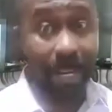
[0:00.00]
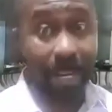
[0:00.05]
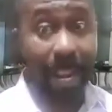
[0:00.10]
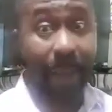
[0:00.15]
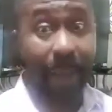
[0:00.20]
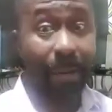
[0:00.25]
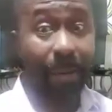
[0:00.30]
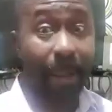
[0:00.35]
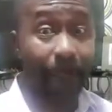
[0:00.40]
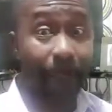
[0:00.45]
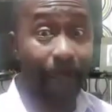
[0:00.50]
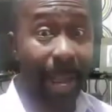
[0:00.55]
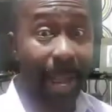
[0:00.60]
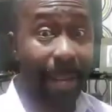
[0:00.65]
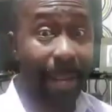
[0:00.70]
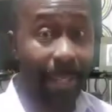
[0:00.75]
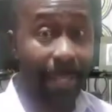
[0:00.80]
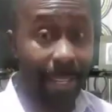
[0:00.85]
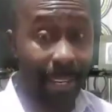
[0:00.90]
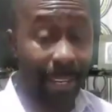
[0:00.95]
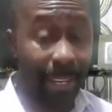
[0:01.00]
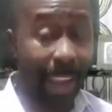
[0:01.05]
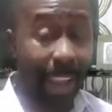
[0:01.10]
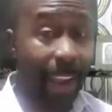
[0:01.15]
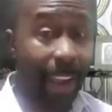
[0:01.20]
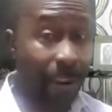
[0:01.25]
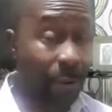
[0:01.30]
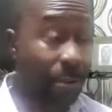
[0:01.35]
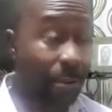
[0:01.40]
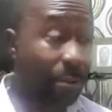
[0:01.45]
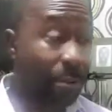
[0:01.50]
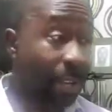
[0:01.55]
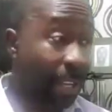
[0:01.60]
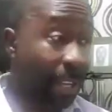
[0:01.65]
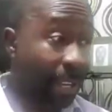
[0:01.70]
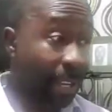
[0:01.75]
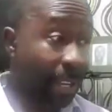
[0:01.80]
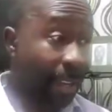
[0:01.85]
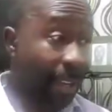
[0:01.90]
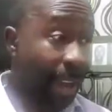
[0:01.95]
then peg the echo
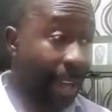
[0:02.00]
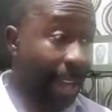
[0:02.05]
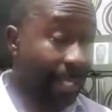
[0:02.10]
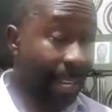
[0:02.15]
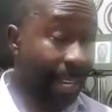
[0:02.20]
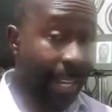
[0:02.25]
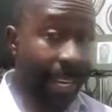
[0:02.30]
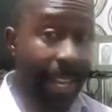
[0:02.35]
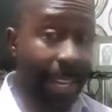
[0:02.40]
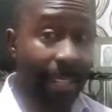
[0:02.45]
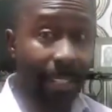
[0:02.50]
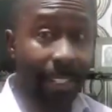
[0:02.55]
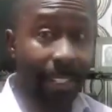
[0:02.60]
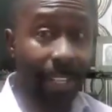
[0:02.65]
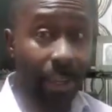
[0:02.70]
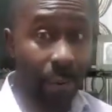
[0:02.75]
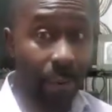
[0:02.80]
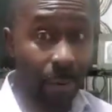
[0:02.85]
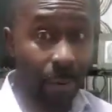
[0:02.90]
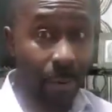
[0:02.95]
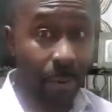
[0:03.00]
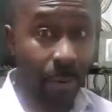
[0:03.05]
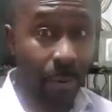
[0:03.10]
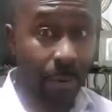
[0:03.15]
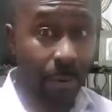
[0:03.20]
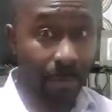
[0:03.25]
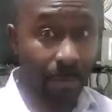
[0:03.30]
as against the euro,